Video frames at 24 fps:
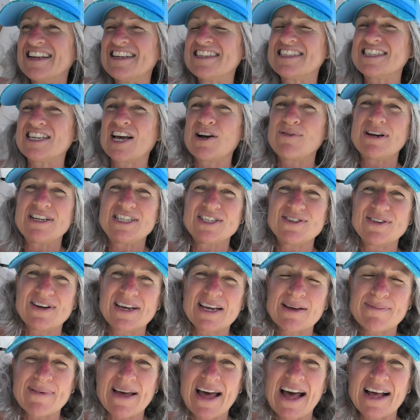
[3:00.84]
So we're
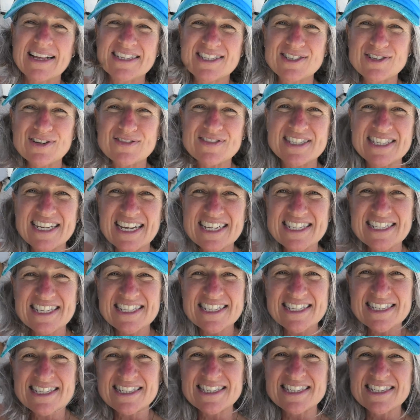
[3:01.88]
doing about sort of 6s
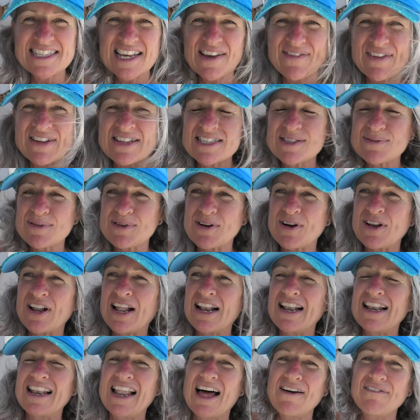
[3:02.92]
and 7s. We're on
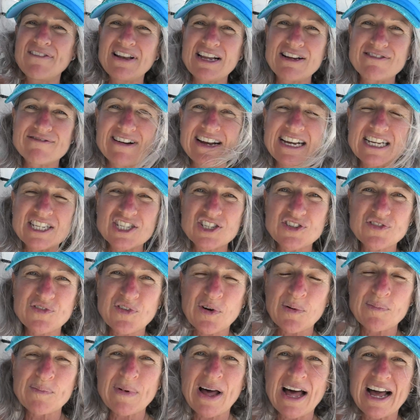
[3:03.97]
a lovely reach
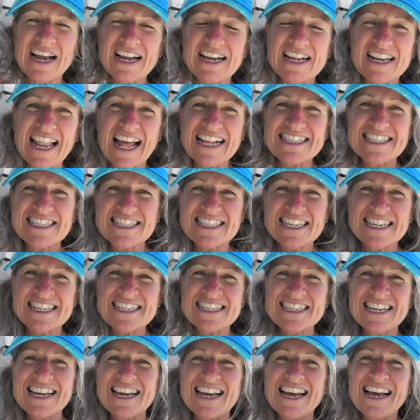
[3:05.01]
from Gladstone
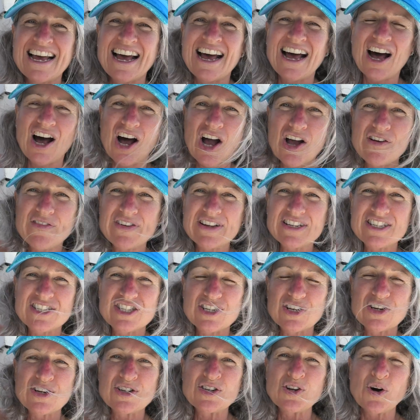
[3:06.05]
over
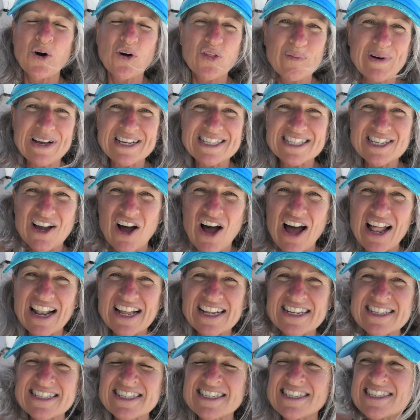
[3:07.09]
to Northwest
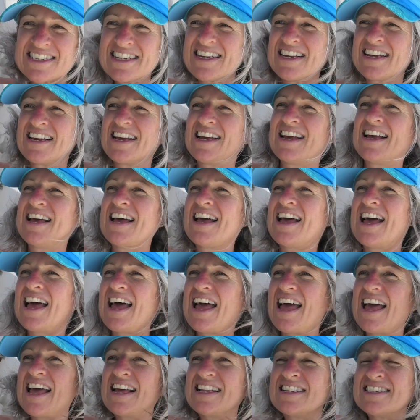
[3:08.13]
Island,
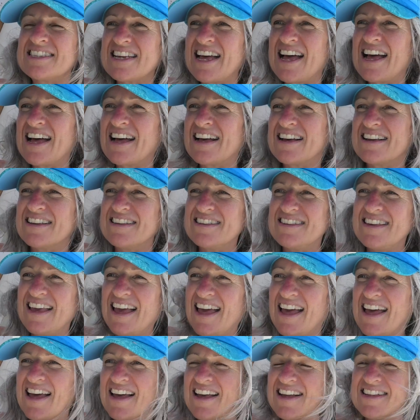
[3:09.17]
and
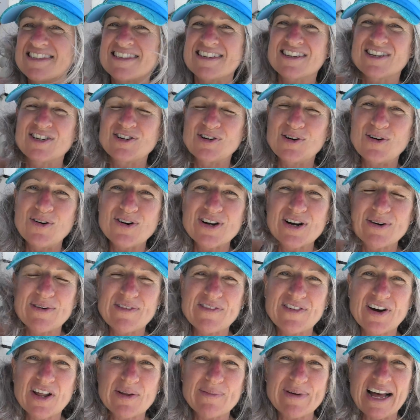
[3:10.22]
yeah, it's a corker.
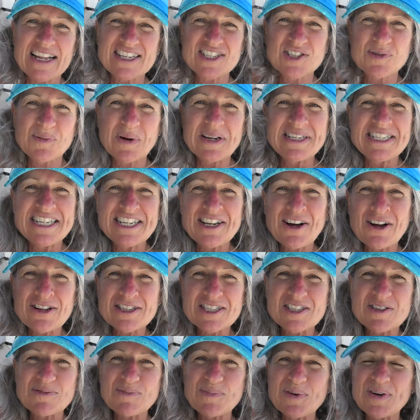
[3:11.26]
We've got about 20
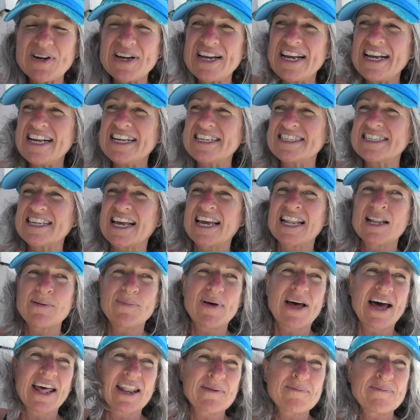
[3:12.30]
knots of breeze and
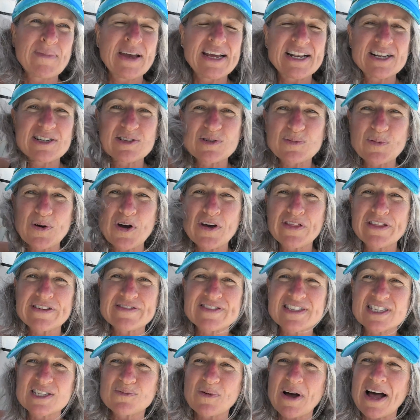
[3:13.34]
about a meter's worth of
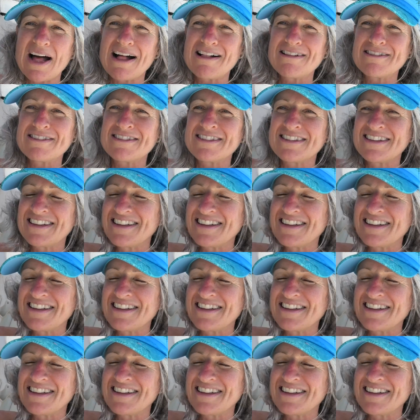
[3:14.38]
swell,